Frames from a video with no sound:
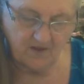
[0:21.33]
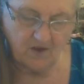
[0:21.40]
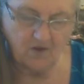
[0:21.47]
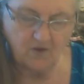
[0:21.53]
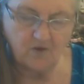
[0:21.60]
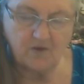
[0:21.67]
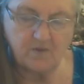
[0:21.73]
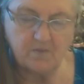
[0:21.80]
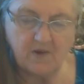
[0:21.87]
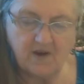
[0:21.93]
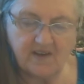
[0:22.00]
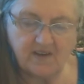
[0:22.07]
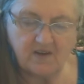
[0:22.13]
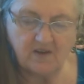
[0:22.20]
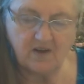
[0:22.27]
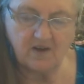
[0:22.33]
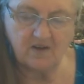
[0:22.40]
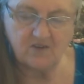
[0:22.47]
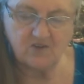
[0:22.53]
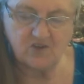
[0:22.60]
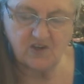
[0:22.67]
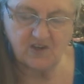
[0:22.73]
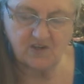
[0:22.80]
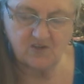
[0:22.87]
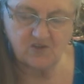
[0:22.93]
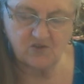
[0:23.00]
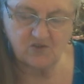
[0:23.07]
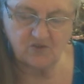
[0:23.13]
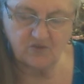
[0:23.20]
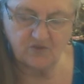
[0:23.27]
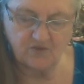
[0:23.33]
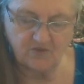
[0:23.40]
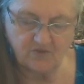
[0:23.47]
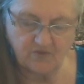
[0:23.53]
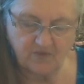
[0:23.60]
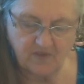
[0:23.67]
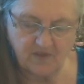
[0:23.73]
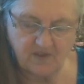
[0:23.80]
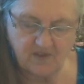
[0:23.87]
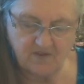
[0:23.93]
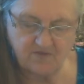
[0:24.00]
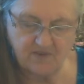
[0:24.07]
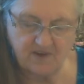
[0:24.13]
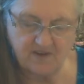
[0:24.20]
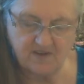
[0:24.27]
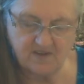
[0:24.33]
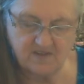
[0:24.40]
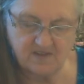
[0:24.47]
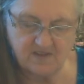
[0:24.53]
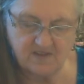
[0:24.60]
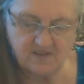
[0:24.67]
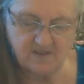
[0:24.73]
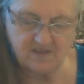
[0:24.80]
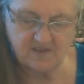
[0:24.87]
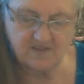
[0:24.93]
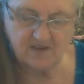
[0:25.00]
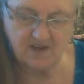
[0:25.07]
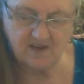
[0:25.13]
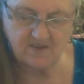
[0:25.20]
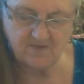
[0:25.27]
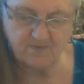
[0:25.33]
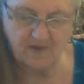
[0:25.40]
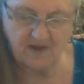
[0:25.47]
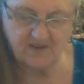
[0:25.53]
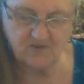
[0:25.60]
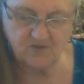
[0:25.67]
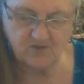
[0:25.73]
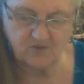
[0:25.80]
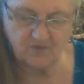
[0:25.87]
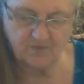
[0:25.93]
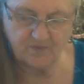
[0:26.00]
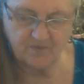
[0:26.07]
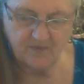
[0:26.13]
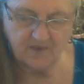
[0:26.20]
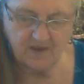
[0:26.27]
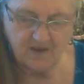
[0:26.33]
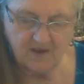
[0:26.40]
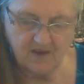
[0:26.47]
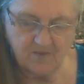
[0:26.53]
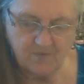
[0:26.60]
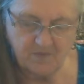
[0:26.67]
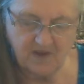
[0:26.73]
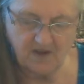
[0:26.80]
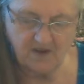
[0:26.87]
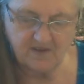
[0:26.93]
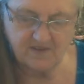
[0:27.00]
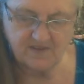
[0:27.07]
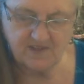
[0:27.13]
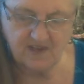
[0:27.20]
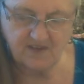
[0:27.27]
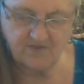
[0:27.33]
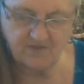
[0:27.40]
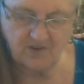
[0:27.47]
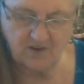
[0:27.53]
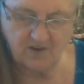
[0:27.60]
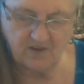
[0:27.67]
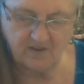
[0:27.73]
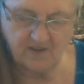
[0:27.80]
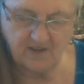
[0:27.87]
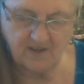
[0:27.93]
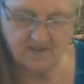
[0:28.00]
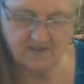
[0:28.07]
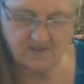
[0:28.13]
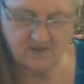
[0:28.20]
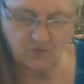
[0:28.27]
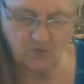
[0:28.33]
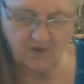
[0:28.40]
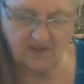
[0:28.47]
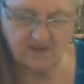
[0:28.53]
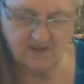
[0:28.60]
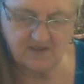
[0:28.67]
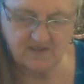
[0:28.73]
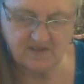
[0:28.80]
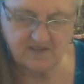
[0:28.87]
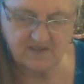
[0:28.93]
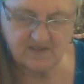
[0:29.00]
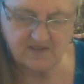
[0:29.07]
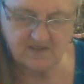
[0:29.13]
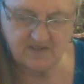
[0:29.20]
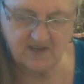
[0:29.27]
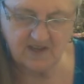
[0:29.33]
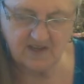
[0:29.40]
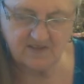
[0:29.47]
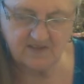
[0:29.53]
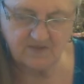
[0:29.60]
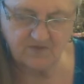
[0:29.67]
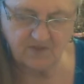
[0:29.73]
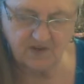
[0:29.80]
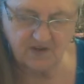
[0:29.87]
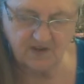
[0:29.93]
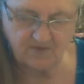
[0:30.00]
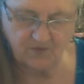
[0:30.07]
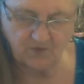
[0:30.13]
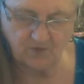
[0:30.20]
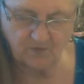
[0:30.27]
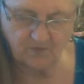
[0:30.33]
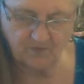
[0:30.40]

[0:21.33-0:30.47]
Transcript: Holy Michael Archangel, defend us in this day of battle. Be our safeguard against the wickedness and snares of the devil.